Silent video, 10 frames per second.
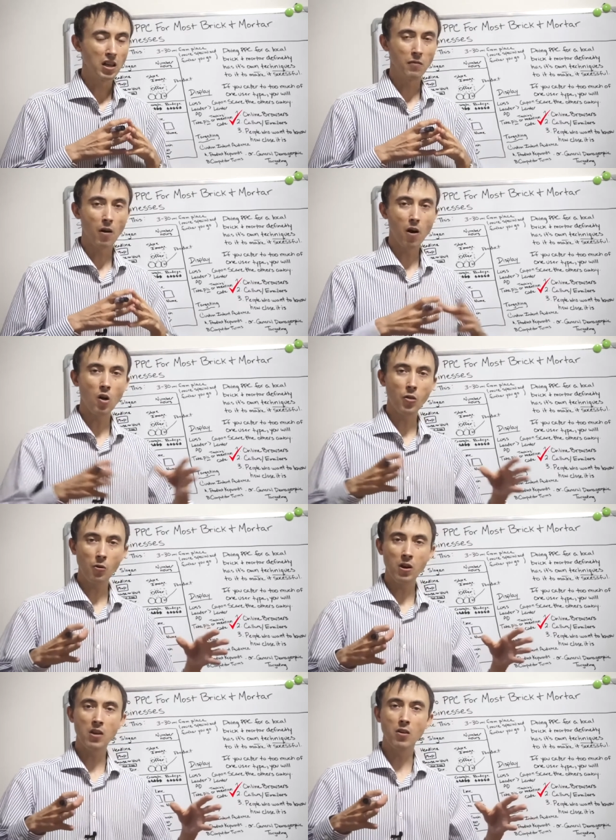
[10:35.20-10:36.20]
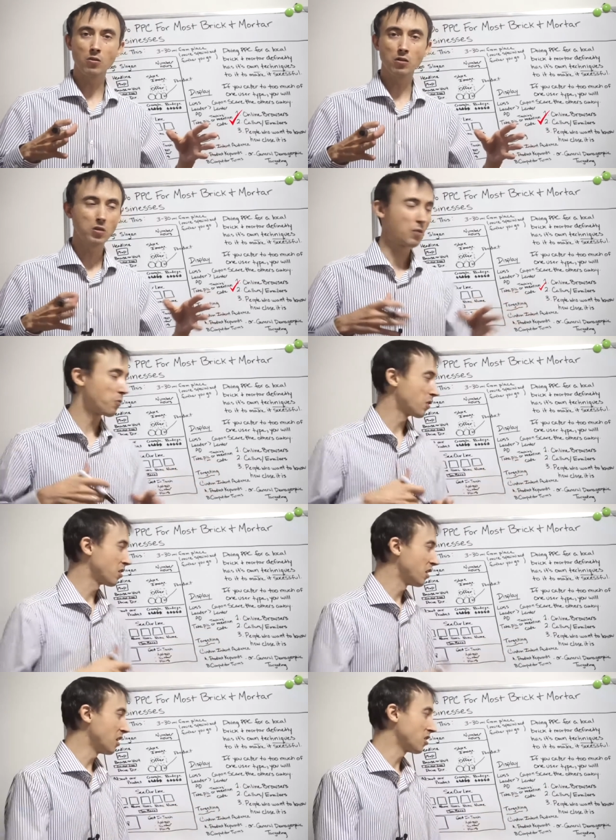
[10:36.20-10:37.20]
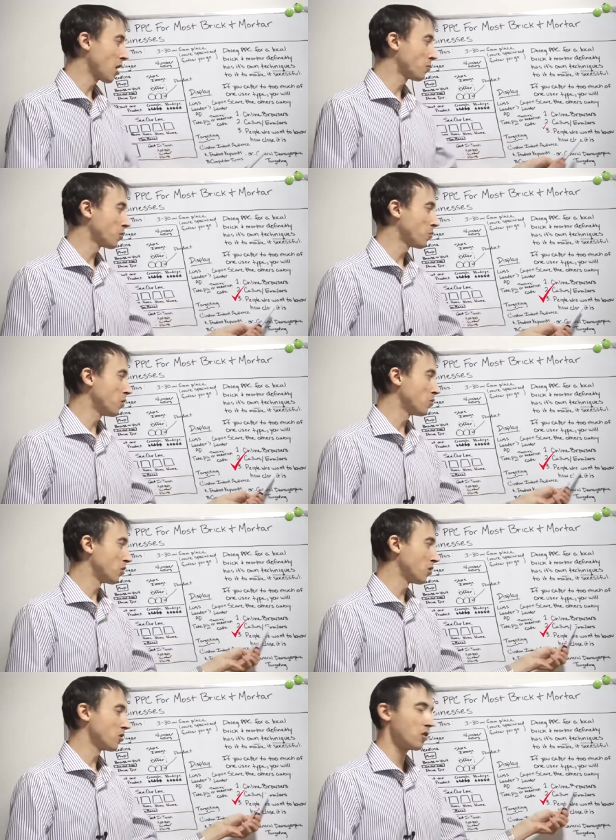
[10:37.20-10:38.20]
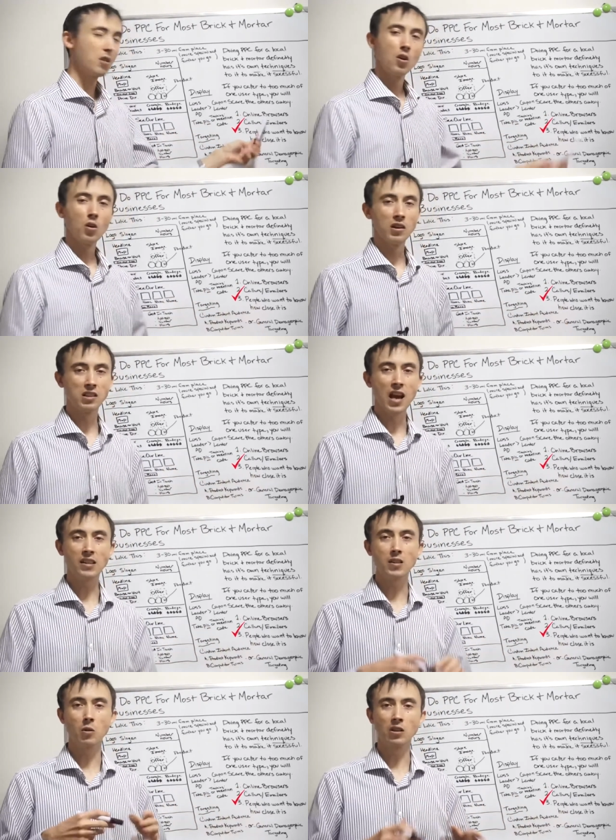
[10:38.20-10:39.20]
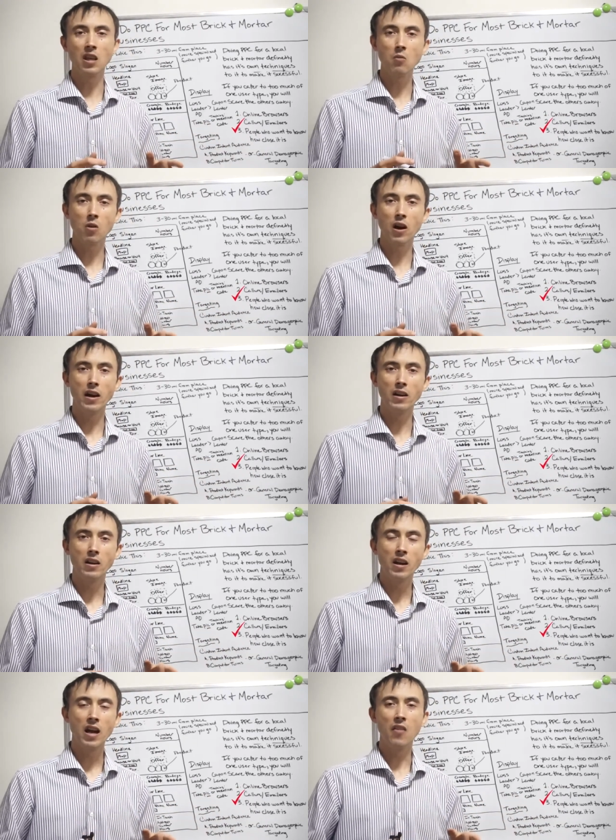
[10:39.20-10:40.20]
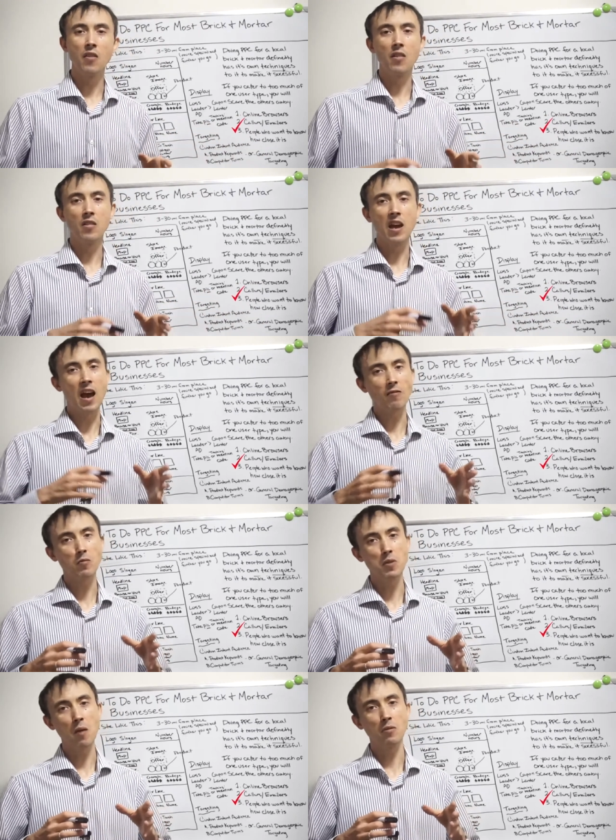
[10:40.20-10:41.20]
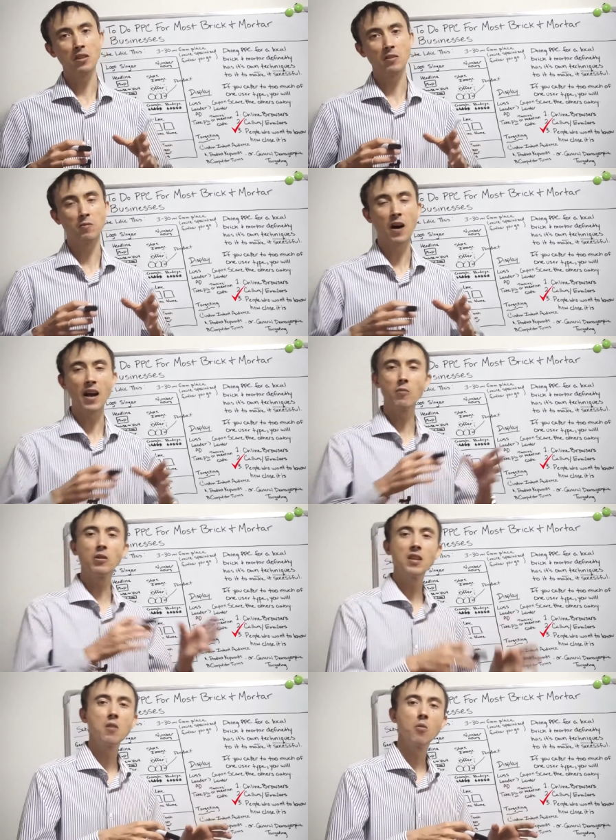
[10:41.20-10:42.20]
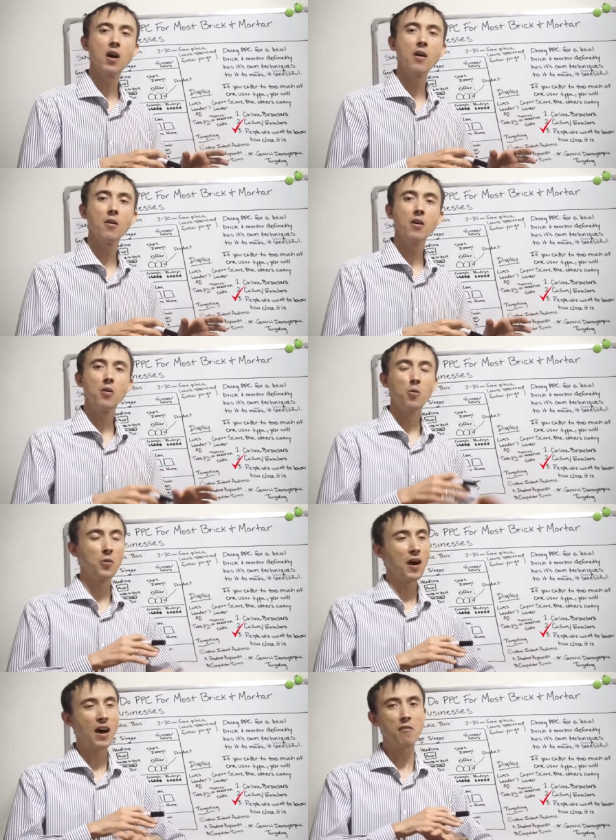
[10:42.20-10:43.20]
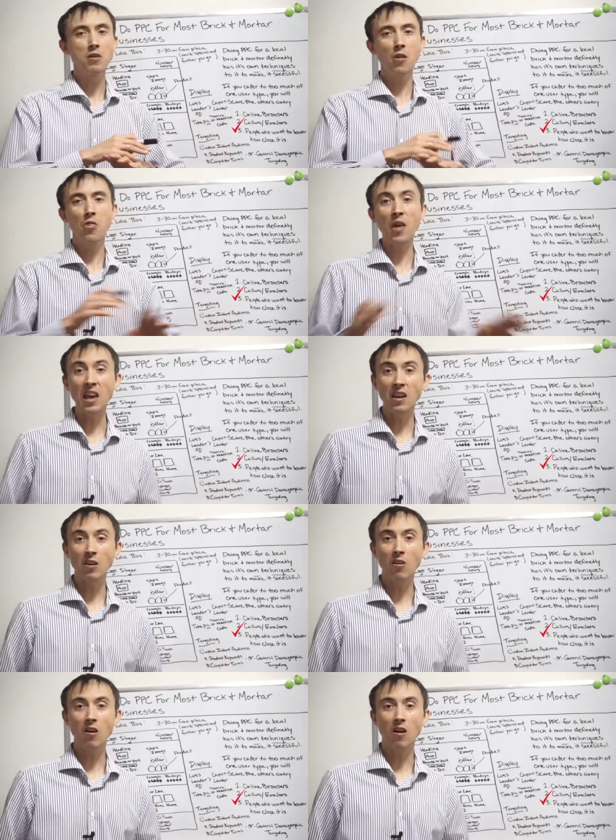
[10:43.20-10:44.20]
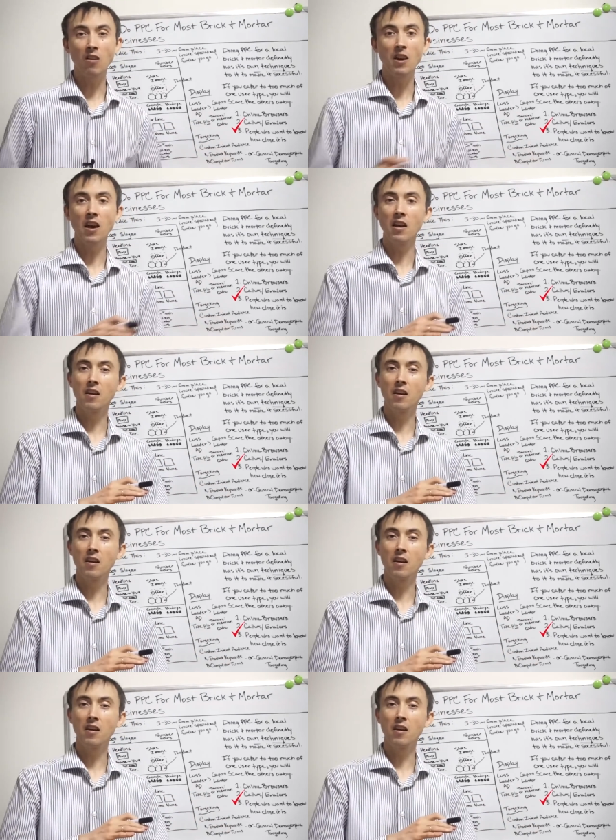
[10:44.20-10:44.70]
give all three of those distinct types of users exactly what they want, and they have to be able to find what they want without having to think at all,